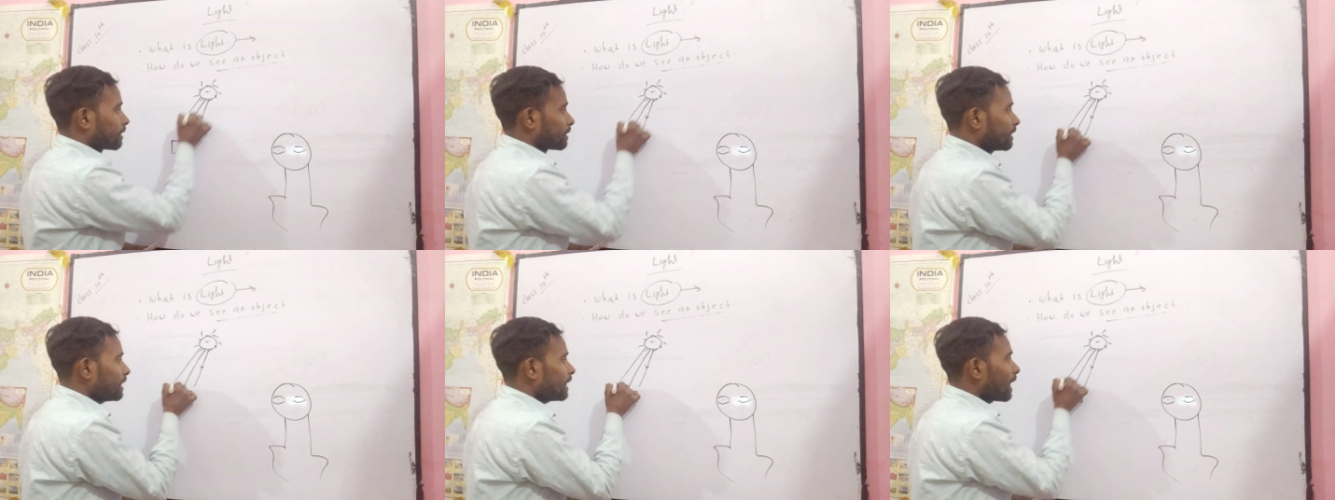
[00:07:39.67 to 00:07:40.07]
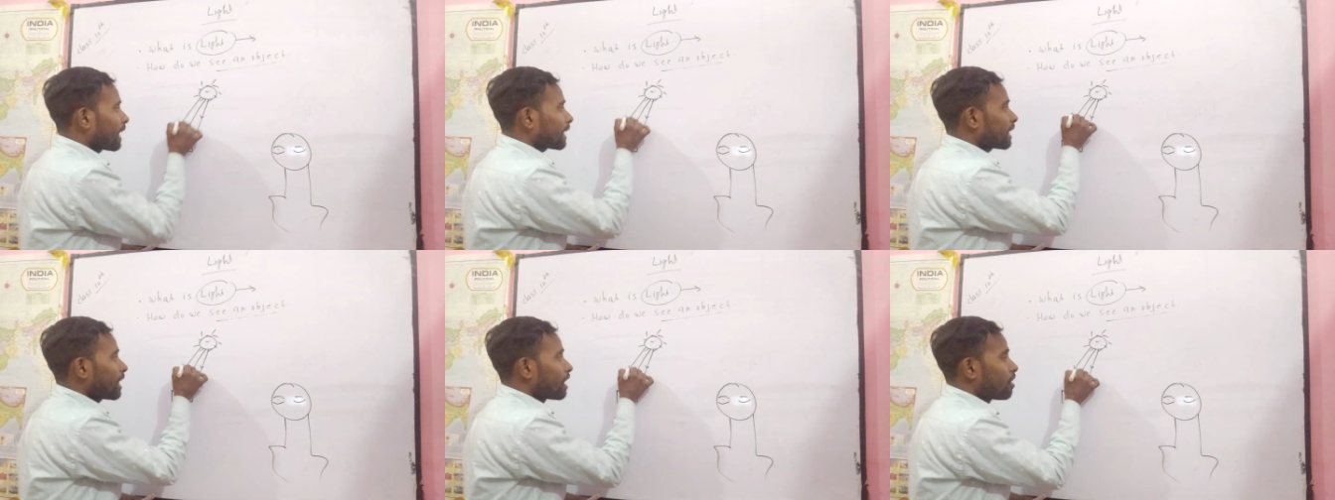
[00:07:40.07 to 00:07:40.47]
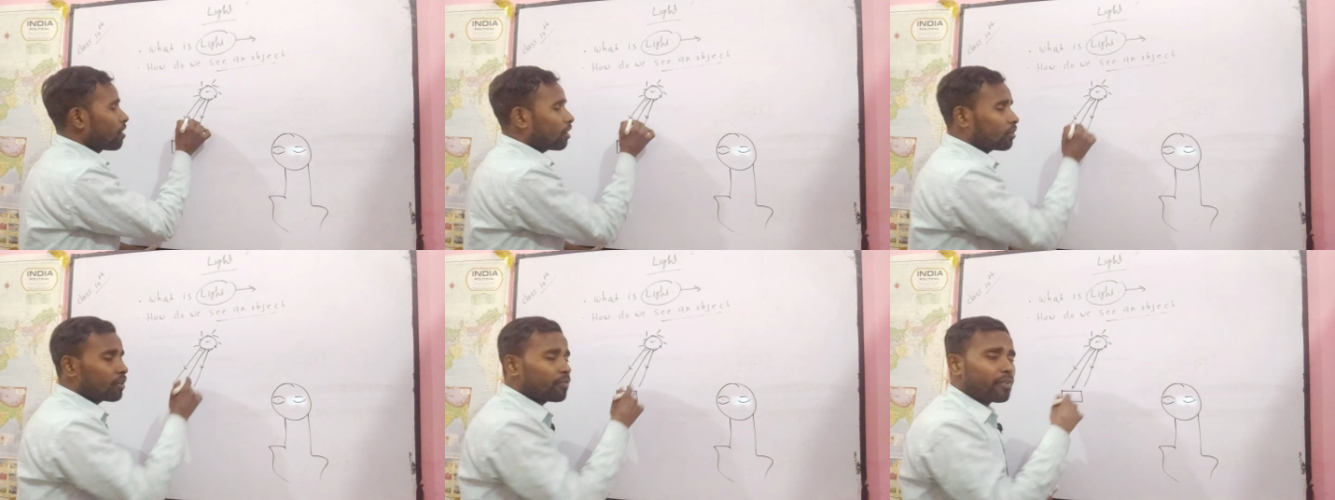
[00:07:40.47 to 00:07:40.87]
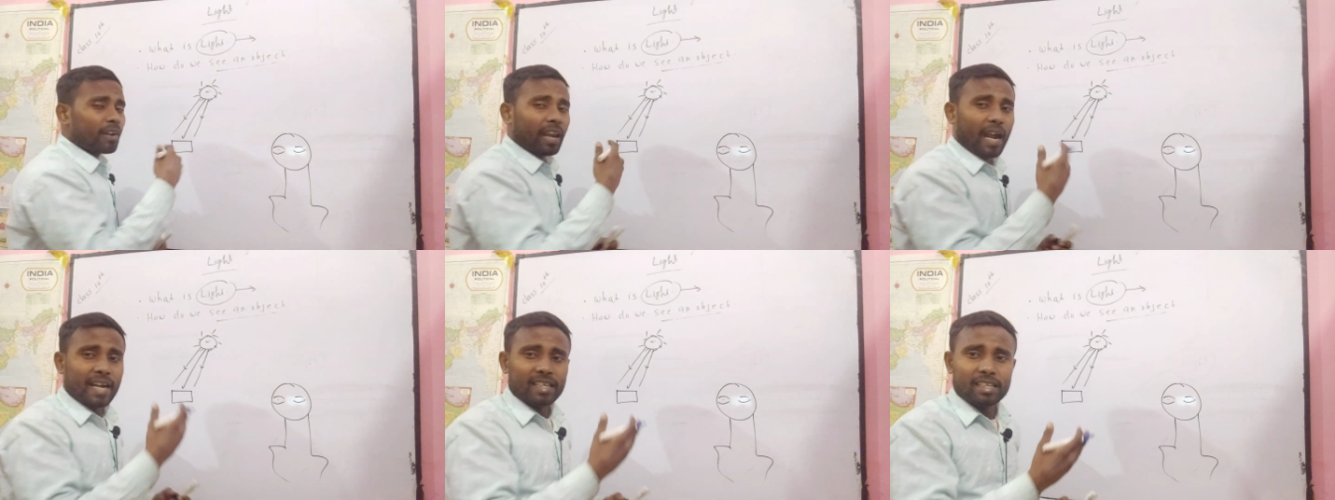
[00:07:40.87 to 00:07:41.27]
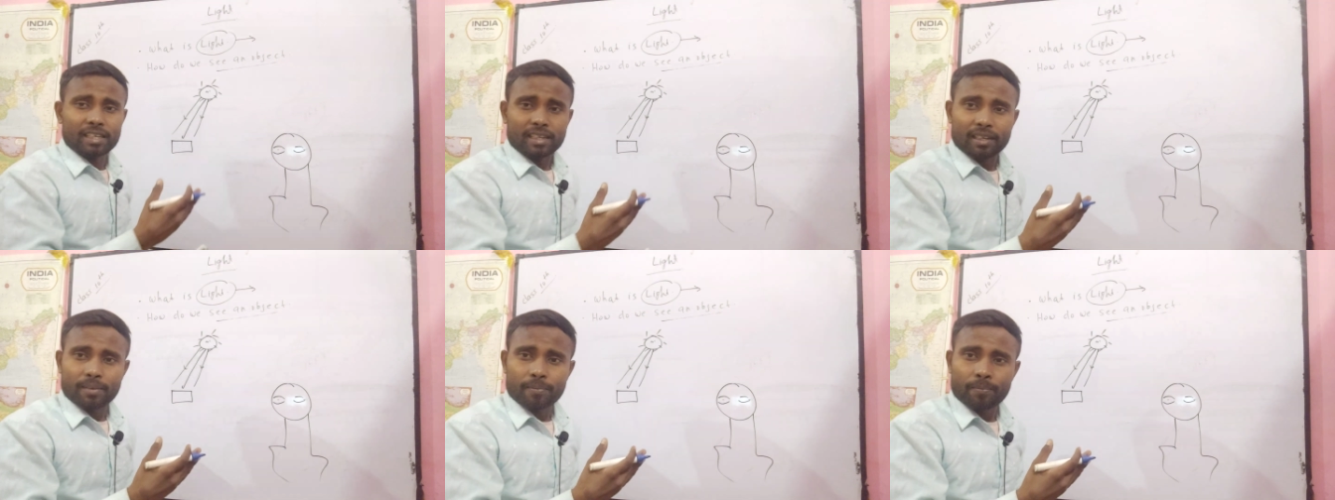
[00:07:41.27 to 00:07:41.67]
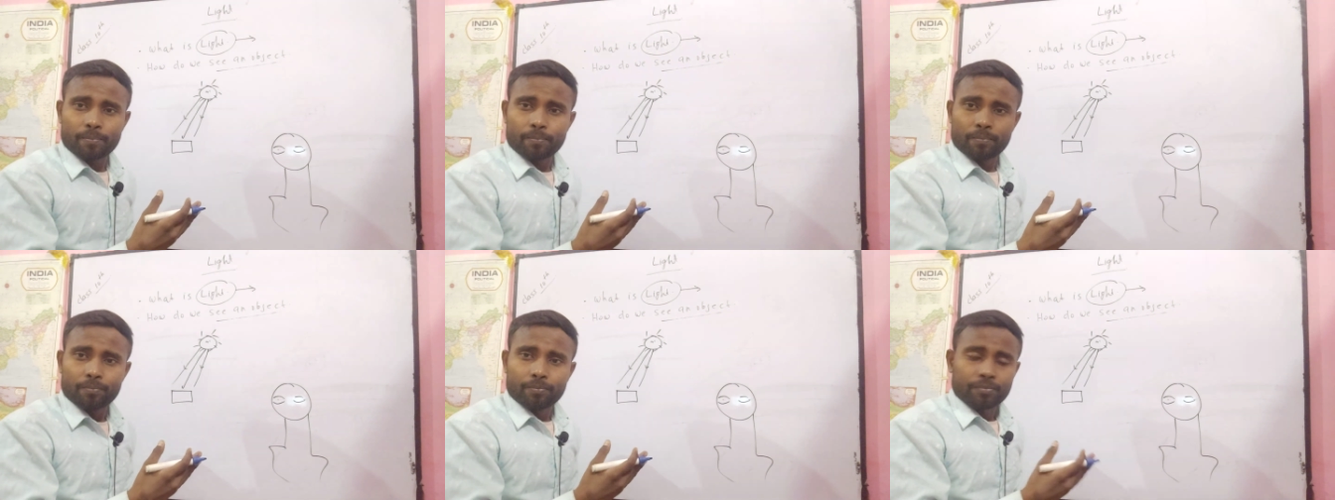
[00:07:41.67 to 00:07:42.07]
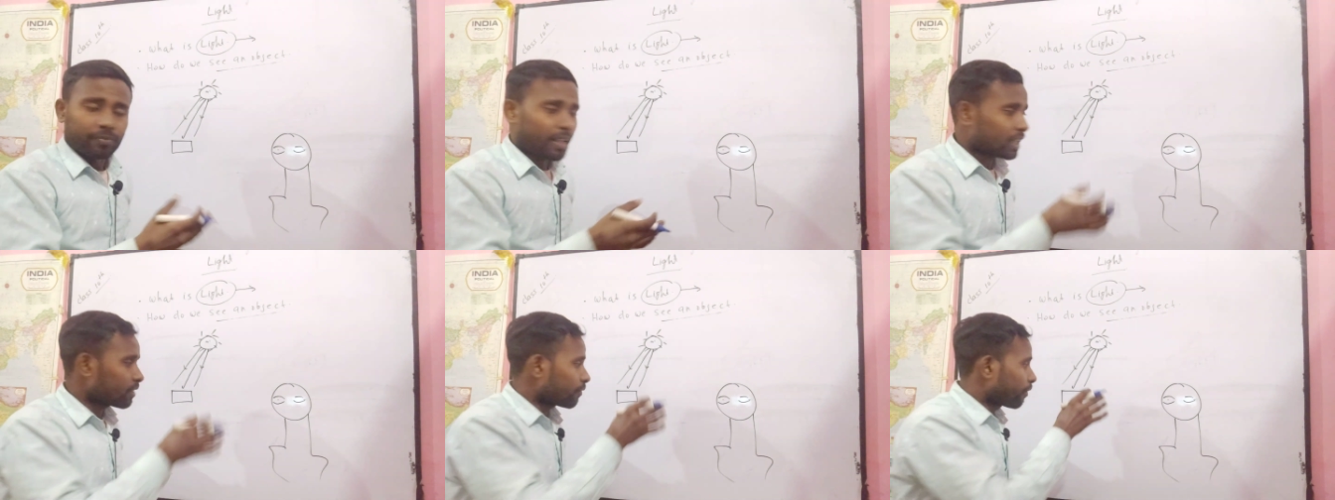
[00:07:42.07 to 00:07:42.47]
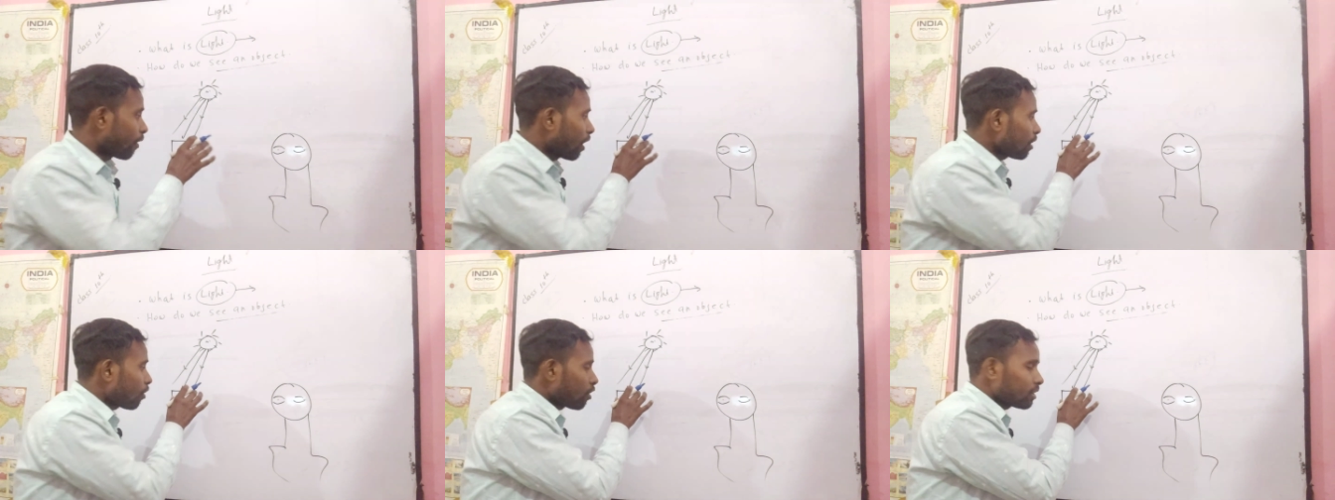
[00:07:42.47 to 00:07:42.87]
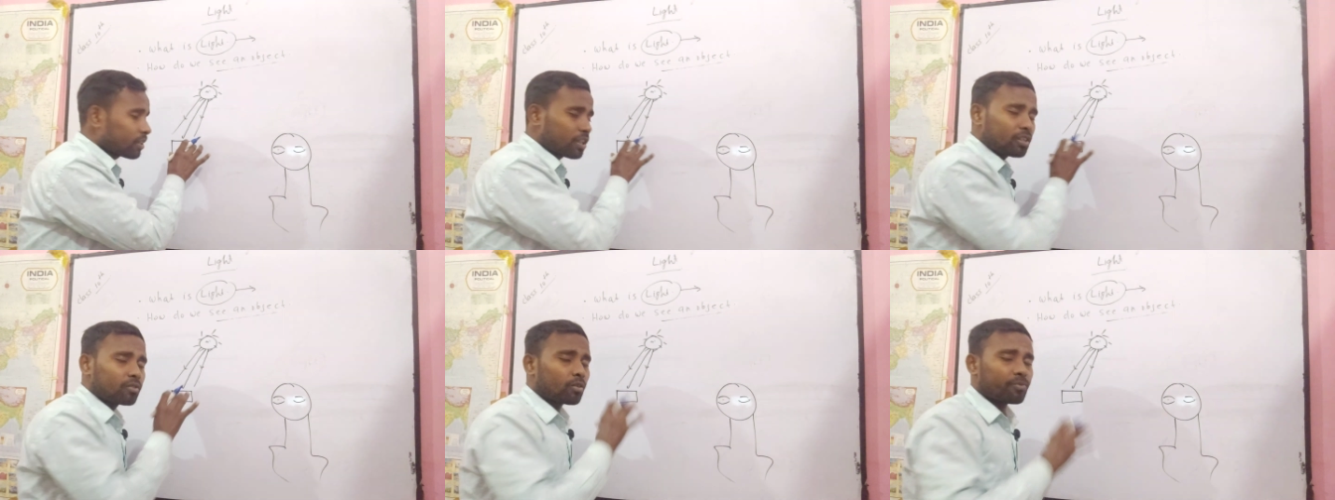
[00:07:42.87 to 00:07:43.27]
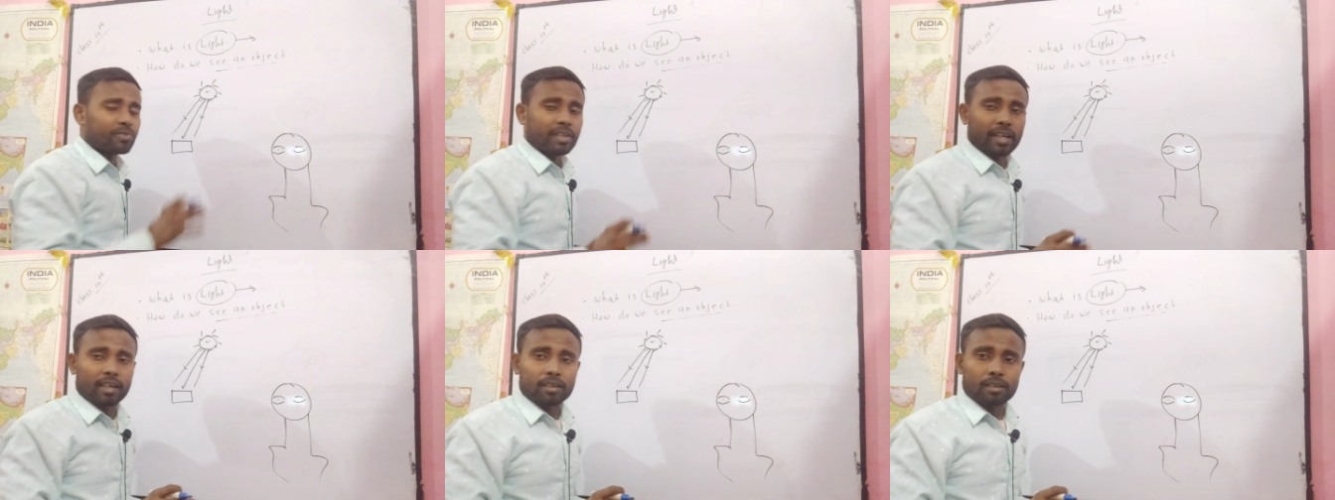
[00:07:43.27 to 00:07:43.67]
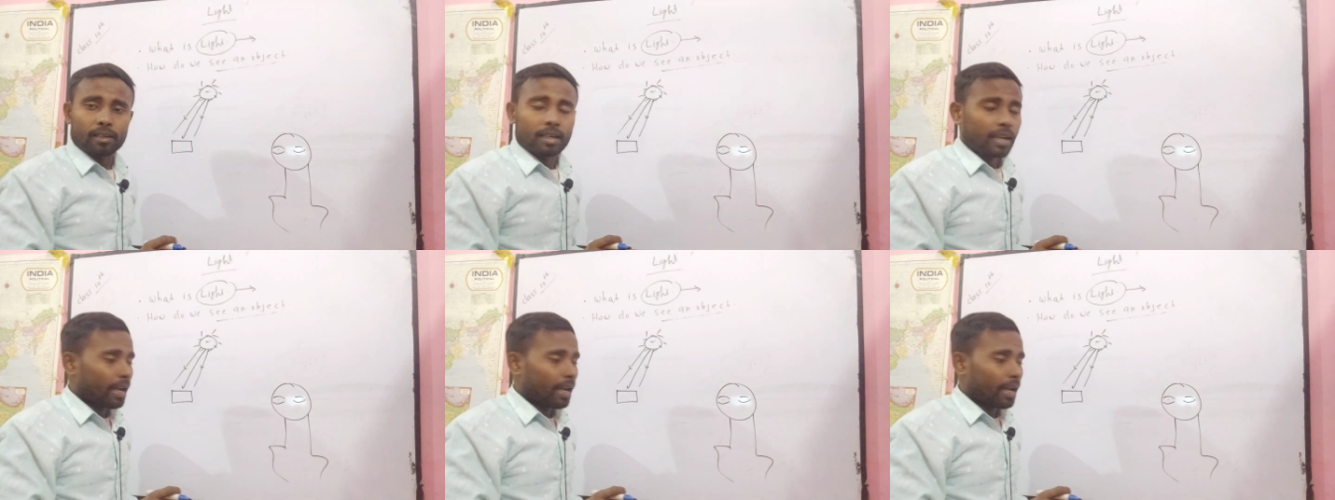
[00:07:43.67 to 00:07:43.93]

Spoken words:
there are lot of light ray that fall on this object,